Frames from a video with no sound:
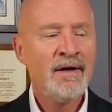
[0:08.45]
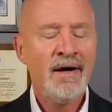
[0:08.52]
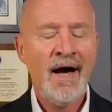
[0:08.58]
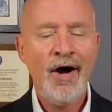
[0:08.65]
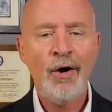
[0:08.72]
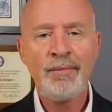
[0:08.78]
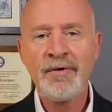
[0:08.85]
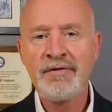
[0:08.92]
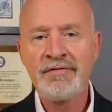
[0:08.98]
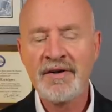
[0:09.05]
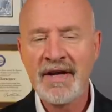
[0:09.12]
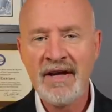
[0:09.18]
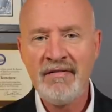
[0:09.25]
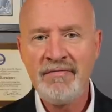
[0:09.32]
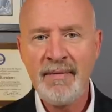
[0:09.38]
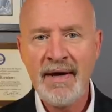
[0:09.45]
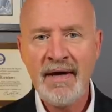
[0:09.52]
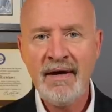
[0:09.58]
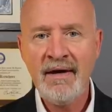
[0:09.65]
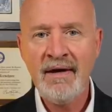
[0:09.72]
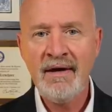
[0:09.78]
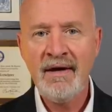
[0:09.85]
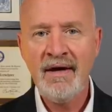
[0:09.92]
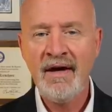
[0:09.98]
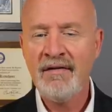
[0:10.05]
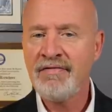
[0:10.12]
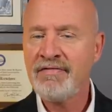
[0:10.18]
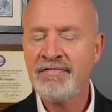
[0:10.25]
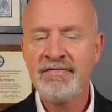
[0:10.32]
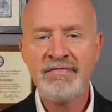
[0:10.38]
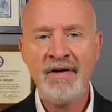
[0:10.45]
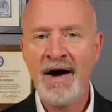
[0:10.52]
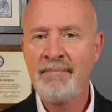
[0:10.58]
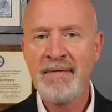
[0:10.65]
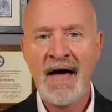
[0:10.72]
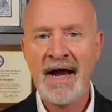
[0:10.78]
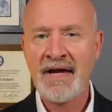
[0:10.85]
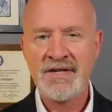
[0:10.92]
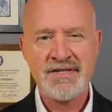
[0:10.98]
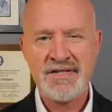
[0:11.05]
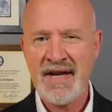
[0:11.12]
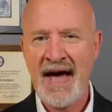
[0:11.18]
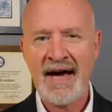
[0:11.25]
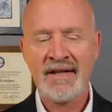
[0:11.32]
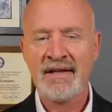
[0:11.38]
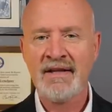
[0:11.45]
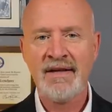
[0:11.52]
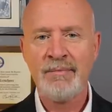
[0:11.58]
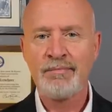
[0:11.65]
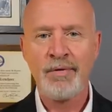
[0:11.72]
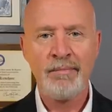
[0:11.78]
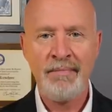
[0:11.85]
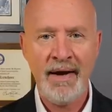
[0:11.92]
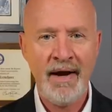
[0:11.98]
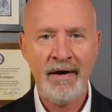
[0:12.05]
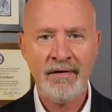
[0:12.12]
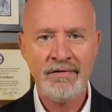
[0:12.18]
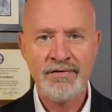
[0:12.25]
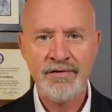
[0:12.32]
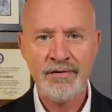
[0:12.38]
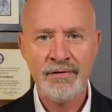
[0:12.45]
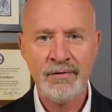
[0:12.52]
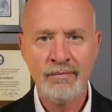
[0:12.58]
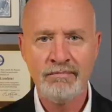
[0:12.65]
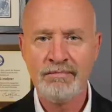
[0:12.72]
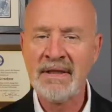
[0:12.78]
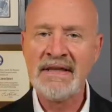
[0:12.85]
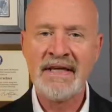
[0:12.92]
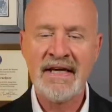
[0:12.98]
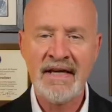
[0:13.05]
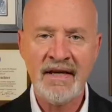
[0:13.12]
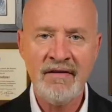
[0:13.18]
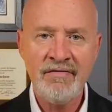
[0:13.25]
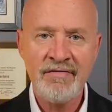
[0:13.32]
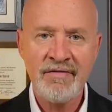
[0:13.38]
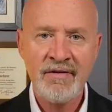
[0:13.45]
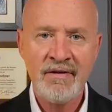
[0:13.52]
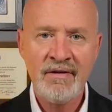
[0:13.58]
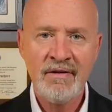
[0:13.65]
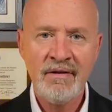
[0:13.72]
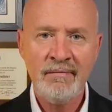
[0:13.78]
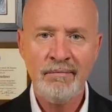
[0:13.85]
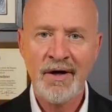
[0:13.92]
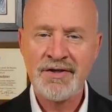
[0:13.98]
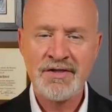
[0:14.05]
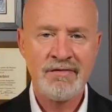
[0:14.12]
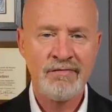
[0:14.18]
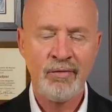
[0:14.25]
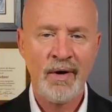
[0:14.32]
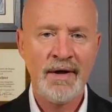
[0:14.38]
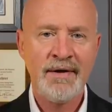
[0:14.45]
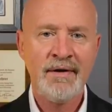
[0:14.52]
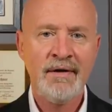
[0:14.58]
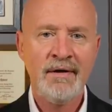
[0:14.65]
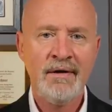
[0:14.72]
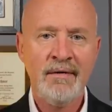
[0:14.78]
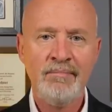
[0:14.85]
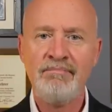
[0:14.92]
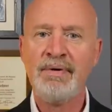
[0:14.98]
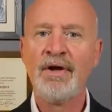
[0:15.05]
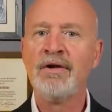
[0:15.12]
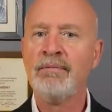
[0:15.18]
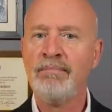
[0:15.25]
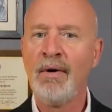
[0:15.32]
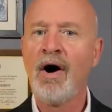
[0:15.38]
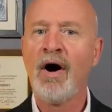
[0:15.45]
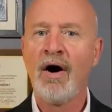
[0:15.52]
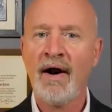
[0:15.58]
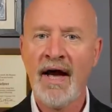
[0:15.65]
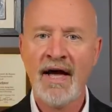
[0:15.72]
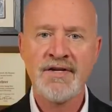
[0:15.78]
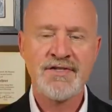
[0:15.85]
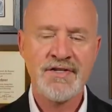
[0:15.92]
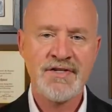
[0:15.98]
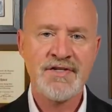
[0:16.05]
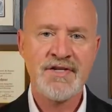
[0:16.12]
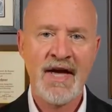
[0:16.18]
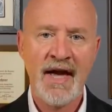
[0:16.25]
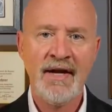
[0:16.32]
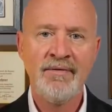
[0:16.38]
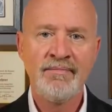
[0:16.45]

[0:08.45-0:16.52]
I hope you'll forgive me if I'm not exactly prepared to believe much of what Bill Barr has to say.